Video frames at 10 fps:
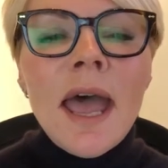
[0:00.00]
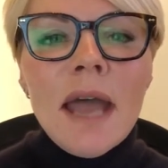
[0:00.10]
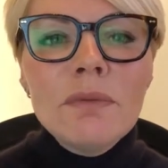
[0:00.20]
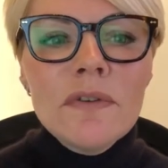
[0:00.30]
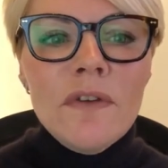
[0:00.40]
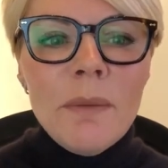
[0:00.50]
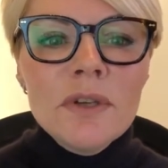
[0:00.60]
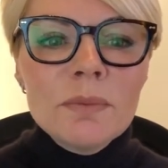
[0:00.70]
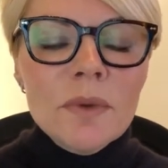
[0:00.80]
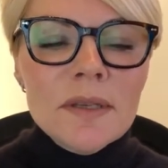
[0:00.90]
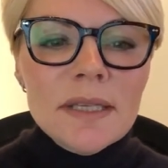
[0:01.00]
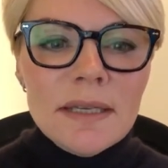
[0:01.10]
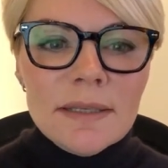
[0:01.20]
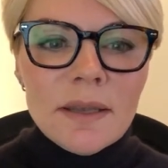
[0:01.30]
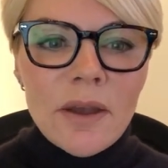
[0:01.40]
And refurbishment
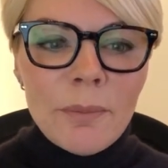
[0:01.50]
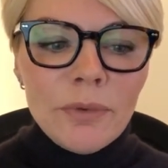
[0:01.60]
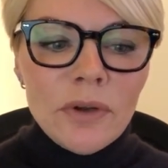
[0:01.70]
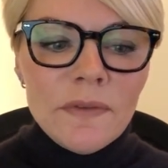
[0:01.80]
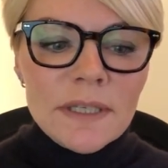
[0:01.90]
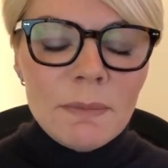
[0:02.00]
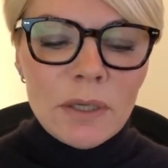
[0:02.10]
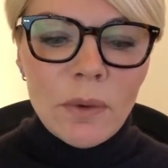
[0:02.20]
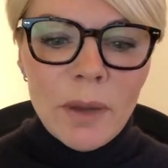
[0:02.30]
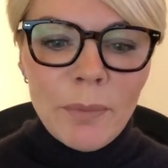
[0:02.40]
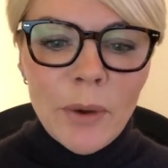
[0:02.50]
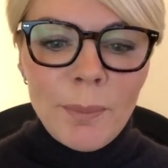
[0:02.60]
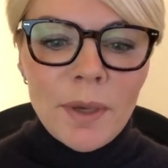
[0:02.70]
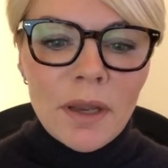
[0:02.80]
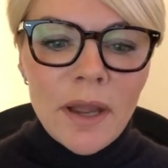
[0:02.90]
is um, proving to be quite
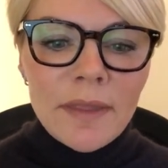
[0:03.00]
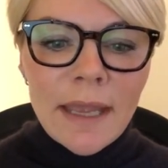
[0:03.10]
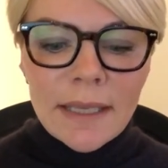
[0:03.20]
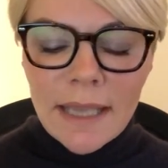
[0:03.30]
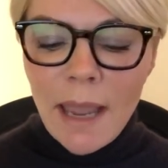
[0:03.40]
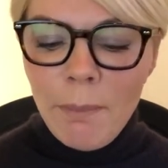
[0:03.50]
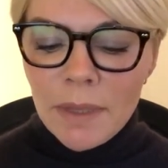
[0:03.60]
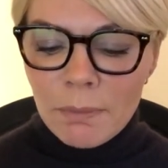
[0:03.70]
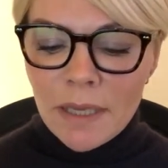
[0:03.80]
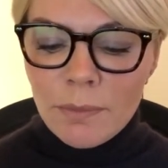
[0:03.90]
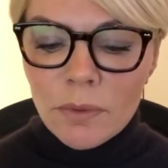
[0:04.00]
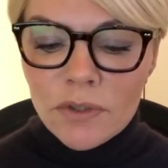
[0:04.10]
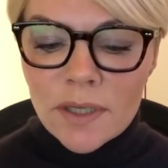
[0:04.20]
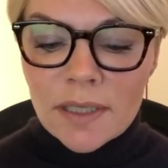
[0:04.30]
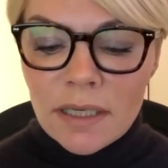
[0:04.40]
popular, and that can be
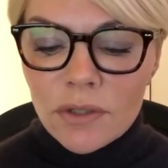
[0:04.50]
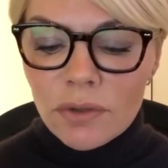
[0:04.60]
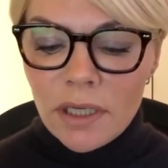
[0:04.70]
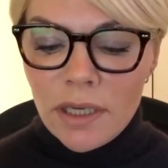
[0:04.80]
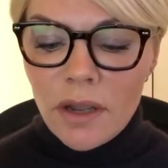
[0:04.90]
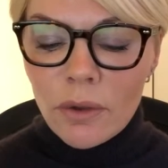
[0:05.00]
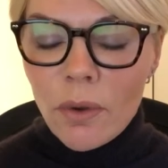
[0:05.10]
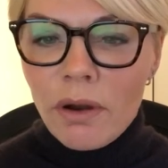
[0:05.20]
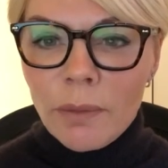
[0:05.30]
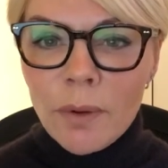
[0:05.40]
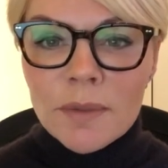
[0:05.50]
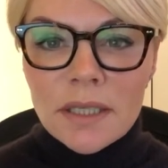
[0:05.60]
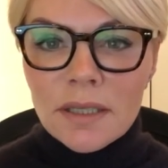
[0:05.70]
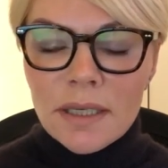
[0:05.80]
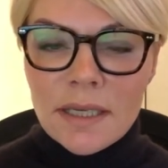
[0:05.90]
people just literally acquiring
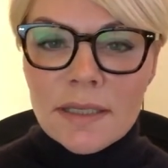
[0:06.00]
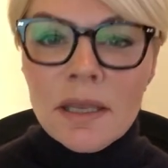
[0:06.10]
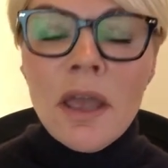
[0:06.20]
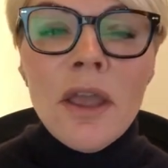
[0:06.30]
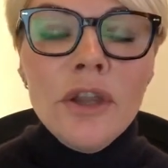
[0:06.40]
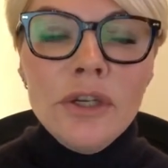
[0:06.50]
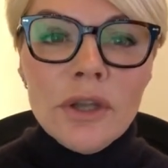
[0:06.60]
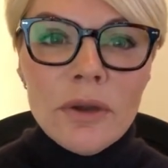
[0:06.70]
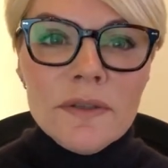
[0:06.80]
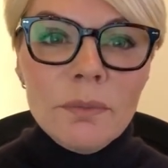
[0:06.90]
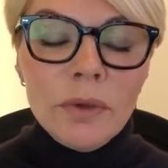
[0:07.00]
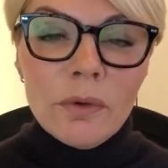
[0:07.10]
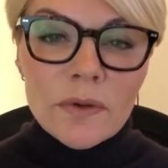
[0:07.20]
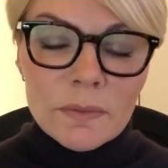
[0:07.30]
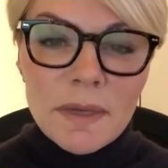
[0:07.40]
property that needs, you know, some
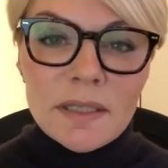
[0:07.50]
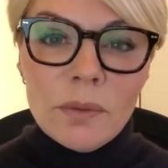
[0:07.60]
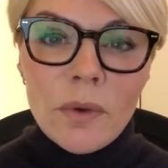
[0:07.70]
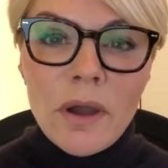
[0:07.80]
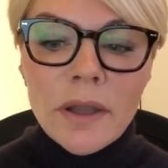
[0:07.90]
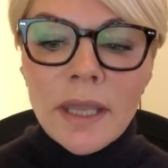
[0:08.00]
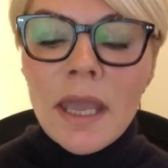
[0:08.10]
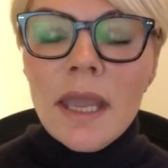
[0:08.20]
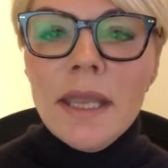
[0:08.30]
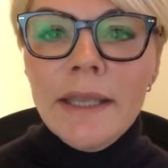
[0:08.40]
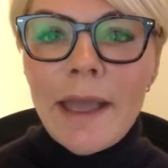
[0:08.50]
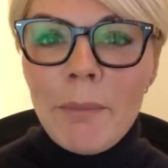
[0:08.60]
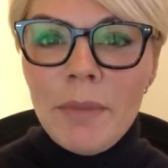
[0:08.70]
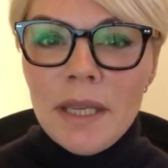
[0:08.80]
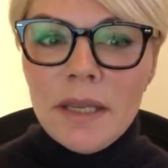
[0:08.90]
cosmetic work. It
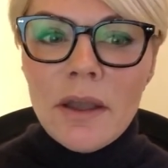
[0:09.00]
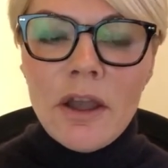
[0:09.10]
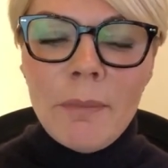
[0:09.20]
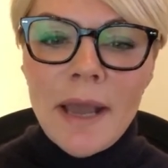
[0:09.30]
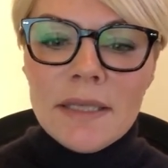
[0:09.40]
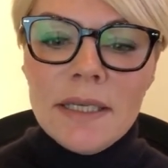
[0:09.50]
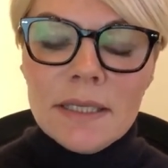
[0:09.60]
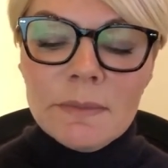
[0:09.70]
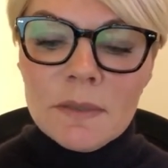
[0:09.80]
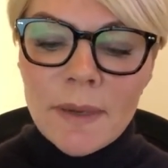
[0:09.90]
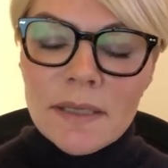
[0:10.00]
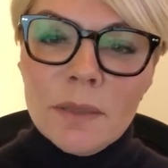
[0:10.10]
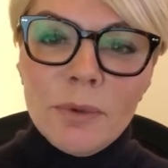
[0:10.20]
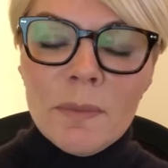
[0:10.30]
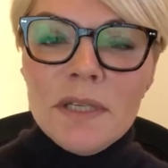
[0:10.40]
can be um, adding some
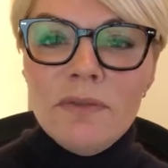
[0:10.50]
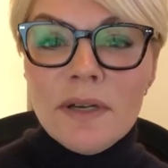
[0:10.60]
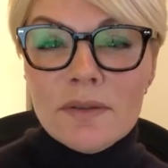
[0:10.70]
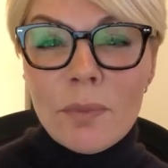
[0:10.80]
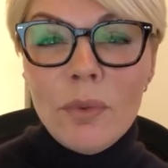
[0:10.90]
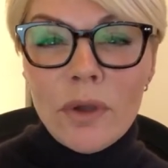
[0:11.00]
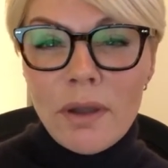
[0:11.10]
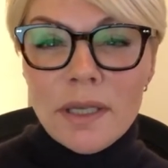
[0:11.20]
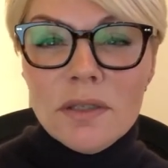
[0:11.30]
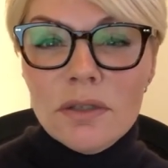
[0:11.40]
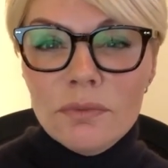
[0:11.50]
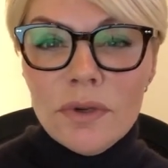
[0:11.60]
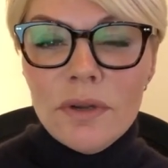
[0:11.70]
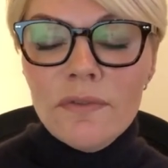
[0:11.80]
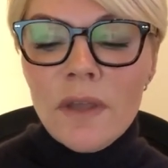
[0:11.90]
space to the property, for example, going into the
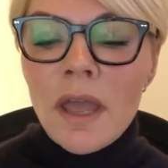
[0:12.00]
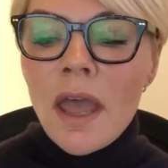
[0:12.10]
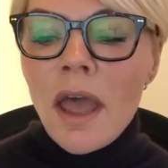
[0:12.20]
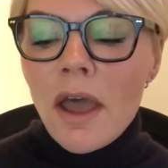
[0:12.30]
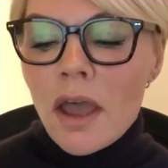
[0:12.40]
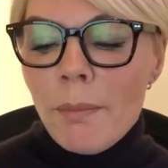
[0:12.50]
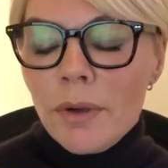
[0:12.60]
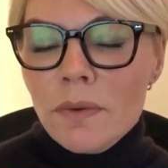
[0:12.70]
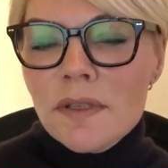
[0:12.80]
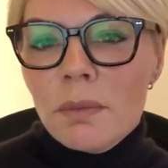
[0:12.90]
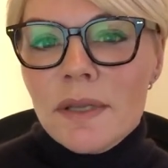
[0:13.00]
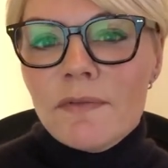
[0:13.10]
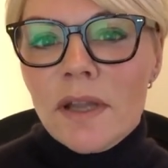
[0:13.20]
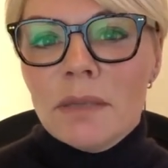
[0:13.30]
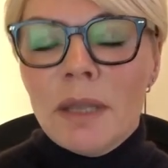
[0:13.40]
roof. Um, but also,
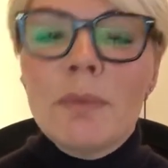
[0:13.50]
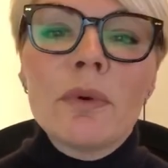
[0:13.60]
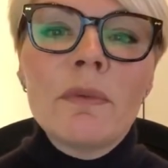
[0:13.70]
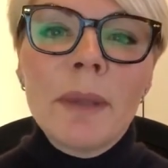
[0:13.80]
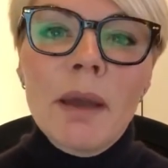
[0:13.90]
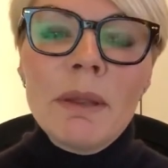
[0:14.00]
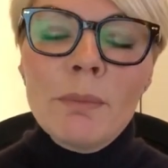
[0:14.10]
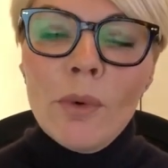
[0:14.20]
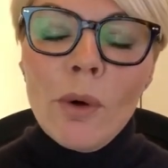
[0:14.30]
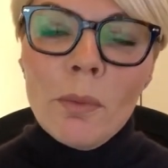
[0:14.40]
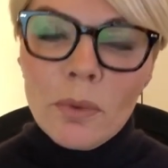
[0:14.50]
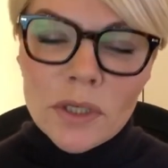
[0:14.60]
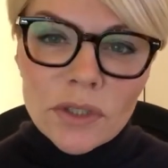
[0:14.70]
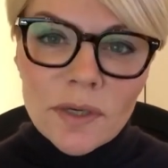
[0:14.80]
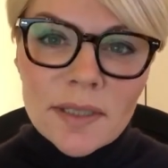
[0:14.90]
is finding people are becoming more and
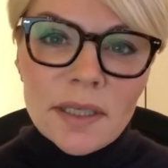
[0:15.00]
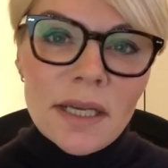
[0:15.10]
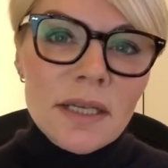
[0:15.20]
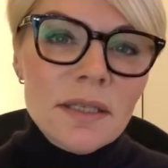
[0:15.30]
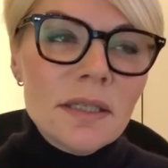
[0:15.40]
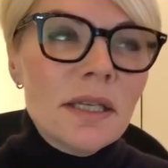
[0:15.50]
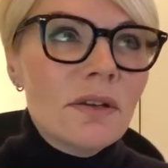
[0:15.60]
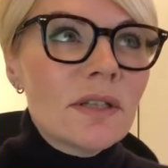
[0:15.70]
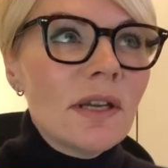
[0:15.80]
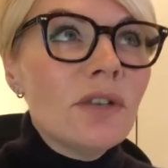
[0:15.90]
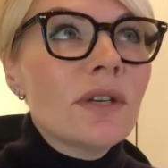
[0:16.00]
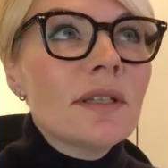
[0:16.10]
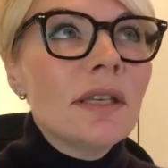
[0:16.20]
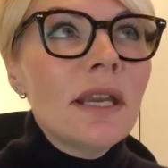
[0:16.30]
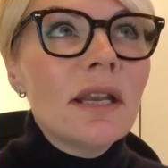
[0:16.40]
more interested in
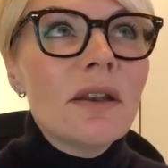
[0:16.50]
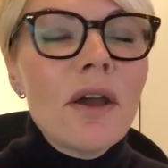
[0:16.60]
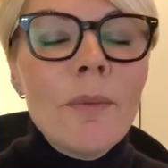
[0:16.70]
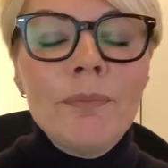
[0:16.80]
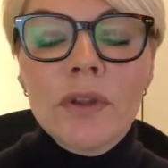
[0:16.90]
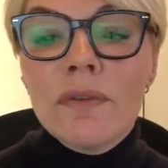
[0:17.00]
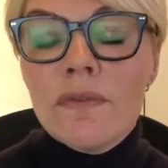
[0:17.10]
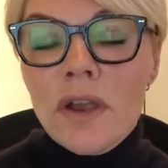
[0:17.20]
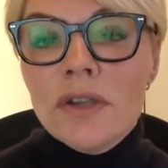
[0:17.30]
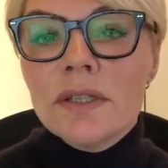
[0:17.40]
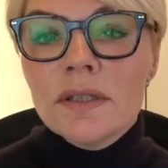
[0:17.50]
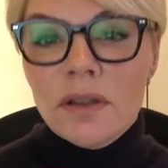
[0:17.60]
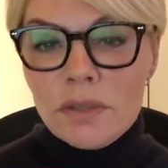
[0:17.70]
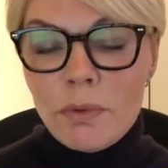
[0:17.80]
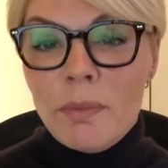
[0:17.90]
interested in um, conversions
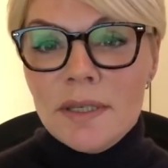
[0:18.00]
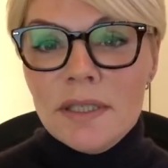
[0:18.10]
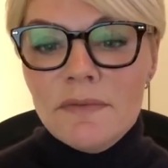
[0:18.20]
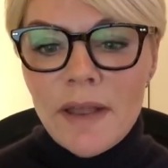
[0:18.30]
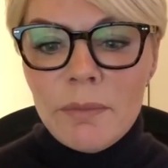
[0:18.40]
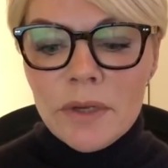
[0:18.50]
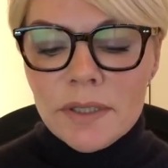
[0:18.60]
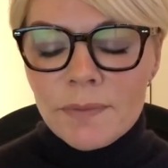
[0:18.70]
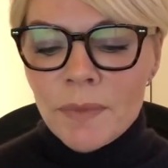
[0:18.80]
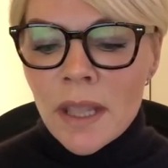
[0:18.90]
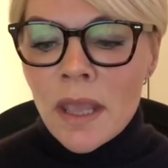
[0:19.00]
under permitted development.